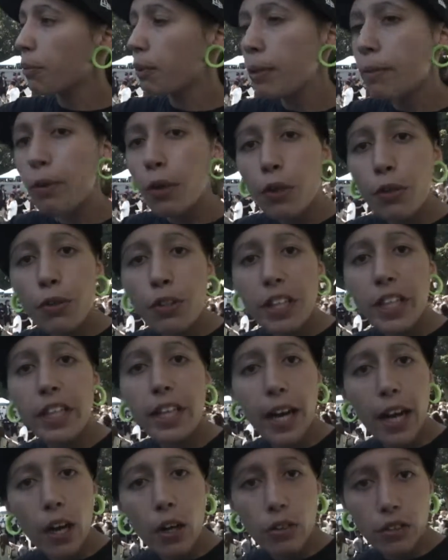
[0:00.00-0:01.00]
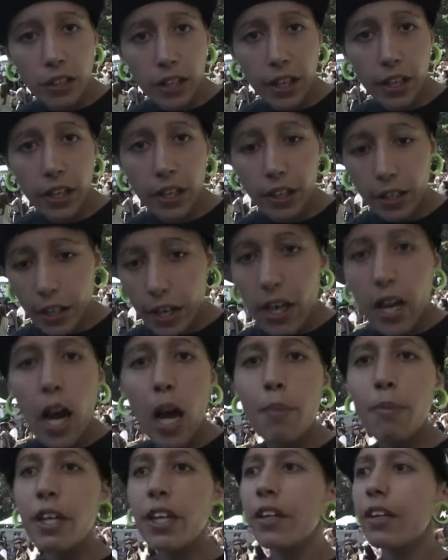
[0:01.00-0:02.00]
the people who need health care.
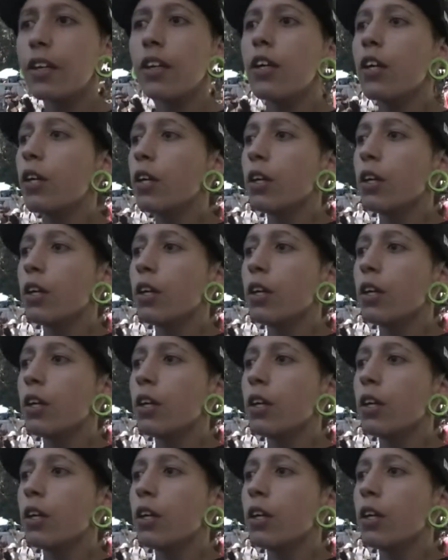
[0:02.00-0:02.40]
I mean,